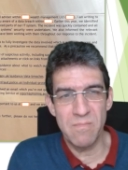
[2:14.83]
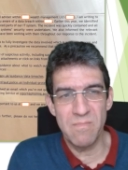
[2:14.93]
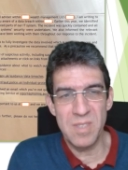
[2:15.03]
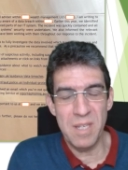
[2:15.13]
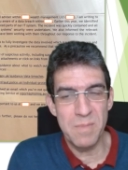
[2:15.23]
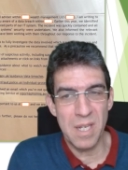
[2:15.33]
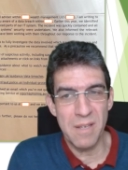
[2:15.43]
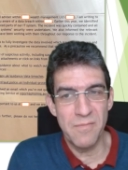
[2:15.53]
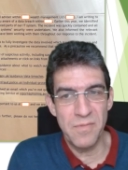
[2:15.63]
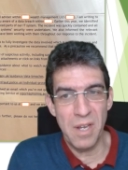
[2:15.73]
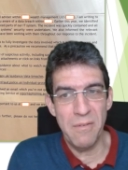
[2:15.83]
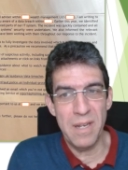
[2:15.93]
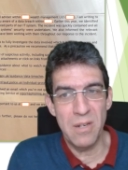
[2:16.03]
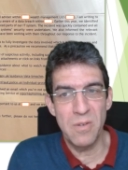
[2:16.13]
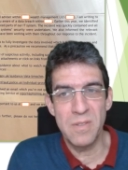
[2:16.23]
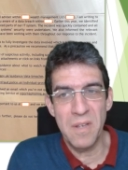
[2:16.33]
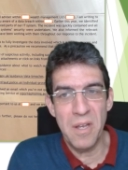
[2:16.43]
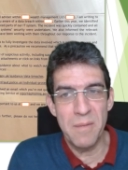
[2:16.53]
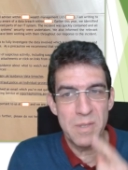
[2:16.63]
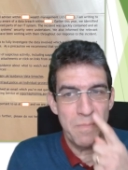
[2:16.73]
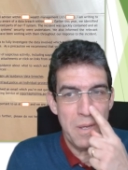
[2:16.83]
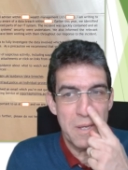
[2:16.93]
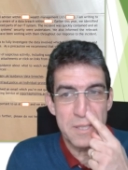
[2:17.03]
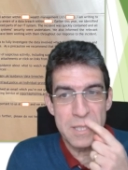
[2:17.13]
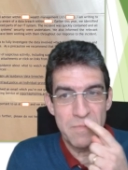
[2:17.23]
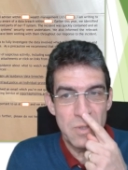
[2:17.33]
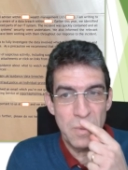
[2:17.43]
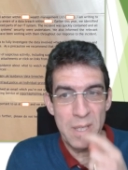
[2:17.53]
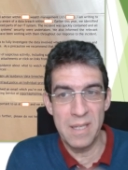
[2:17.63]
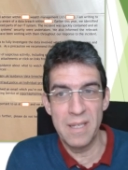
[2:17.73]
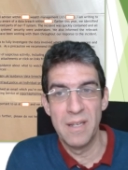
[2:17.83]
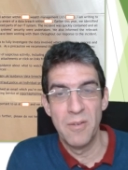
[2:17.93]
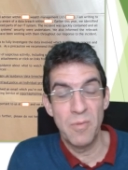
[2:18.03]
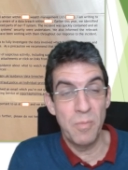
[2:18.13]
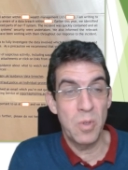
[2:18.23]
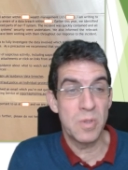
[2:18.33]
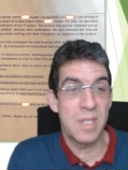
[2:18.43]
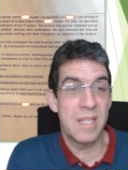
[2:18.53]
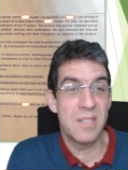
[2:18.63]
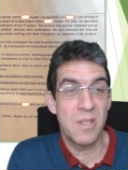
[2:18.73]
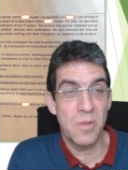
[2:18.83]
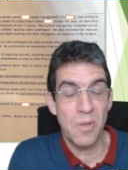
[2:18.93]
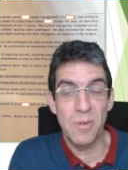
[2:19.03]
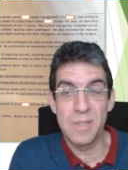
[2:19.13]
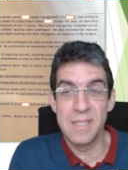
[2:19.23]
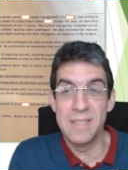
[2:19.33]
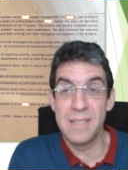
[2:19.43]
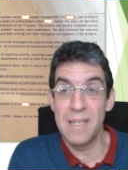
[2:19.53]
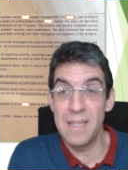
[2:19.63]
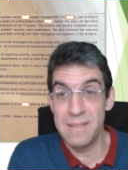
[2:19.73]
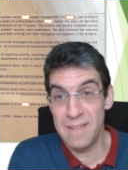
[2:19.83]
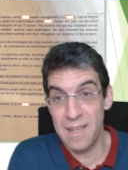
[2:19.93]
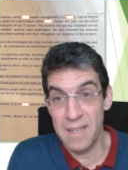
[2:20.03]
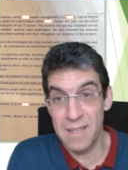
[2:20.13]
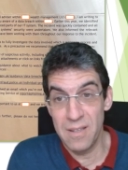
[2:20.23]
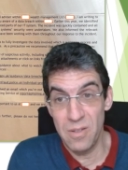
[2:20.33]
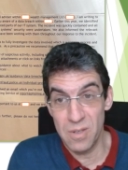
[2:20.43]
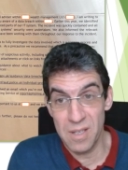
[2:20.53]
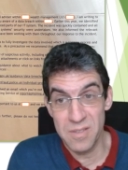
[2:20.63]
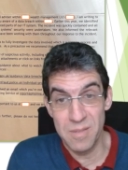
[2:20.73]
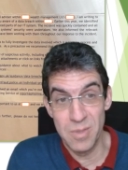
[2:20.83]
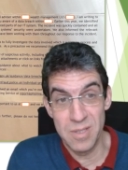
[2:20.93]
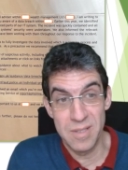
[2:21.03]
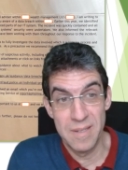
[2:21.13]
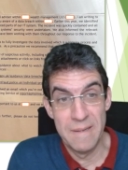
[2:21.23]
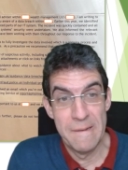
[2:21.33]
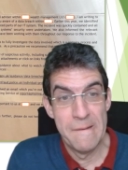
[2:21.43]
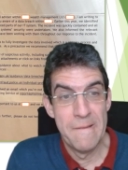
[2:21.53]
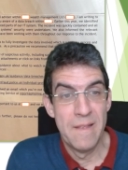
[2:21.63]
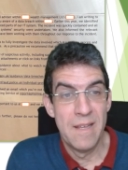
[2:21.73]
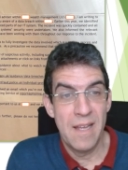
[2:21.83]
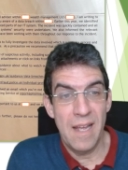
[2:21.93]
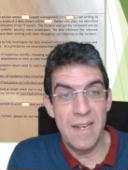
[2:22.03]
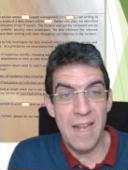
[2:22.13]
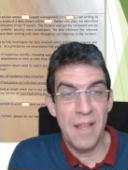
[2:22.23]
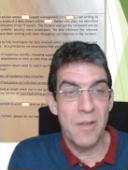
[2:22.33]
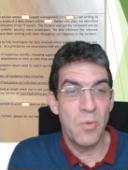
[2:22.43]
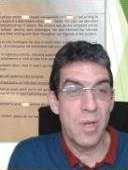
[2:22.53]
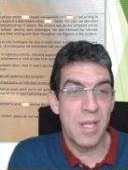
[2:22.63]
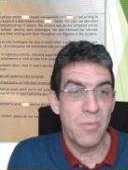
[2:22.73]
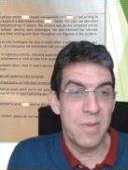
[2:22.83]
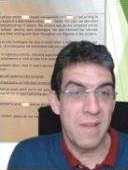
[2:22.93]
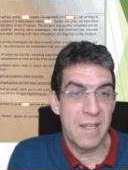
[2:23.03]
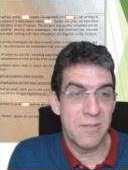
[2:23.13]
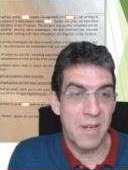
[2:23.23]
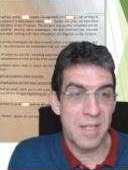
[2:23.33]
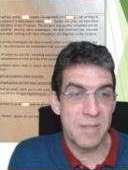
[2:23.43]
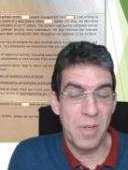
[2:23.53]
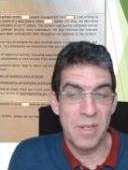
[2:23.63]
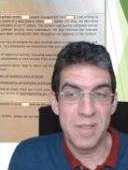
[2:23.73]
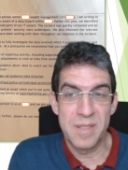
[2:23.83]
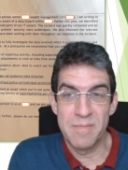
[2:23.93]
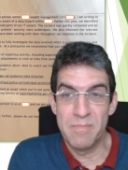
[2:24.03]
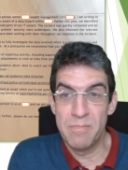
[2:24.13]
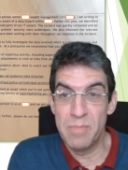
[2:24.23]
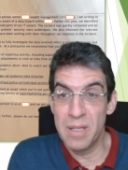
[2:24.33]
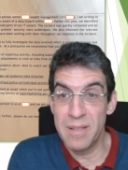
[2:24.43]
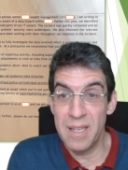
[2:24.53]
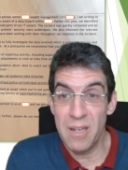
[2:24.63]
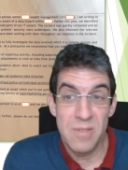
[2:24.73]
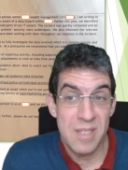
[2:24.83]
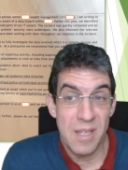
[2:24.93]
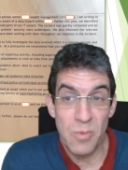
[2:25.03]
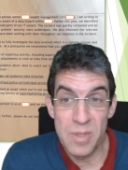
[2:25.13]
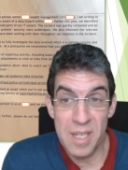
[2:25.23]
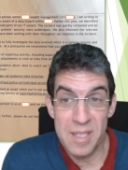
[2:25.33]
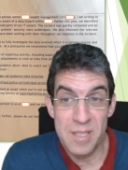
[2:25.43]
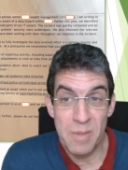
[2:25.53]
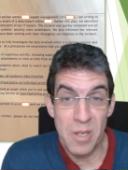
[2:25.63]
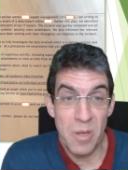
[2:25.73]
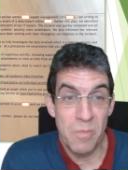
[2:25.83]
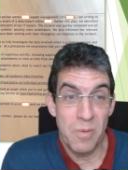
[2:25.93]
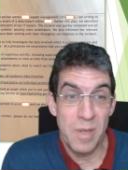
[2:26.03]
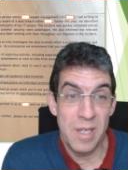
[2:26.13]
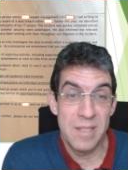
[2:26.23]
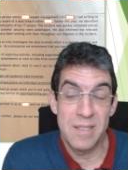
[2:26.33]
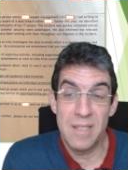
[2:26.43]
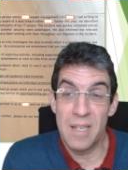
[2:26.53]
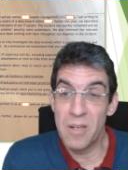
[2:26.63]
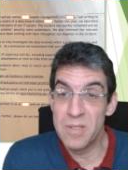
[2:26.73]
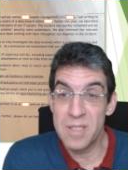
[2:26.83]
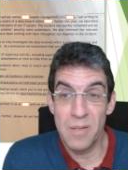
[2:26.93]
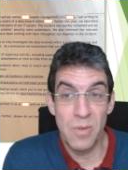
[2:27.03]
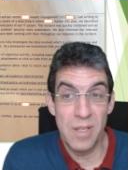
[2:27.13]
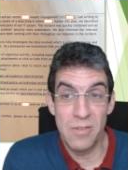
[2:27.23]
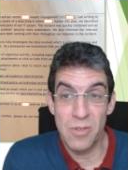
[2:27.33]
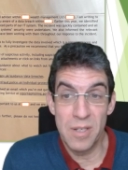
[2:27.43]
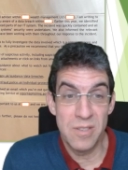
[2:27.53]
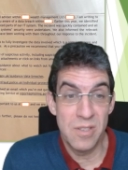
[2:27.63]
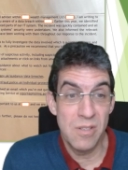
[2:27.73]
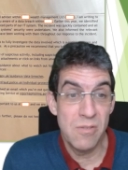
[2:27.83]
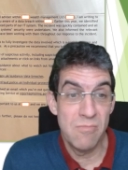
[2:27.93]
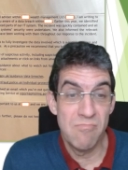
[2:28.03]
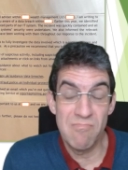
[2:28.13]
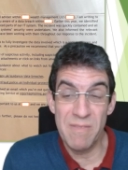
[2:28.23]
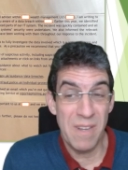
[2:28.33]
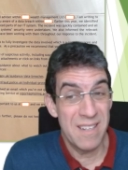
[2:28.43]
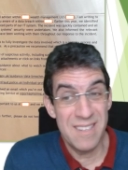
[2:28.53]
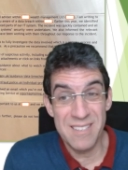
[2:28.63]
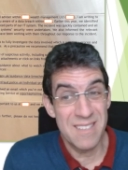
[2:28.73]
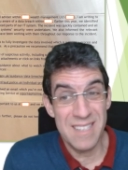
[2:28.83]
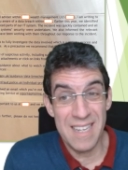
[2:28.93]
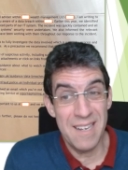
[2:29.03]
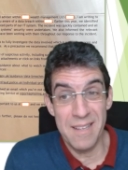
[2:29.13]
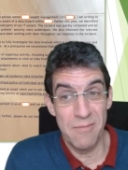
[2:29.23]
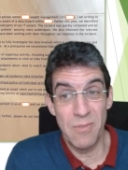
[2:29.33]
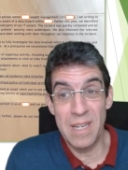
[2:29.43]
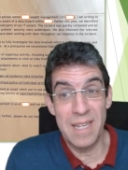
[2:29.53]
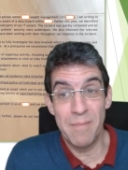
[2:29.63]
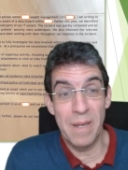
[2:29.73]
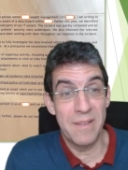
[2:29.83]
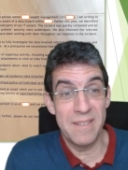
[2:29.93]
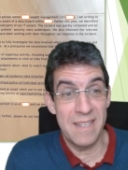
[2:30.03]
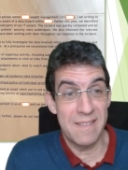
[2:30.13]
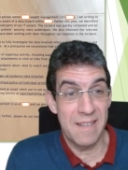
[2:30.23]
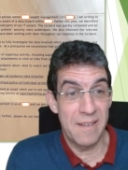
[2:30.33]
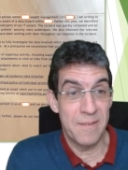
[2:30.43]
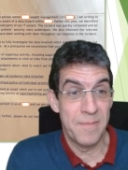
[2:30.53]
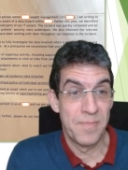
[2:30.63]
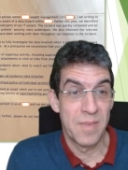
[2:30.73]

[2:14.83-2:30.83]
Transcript: seems like a very long time has passed between reporting it to the authorities and telling your customers. And now they're working with data experts, but they don't say what data's been compromised. They don't say what they're trying to do. In fact, it doesn't say anything really about the detail.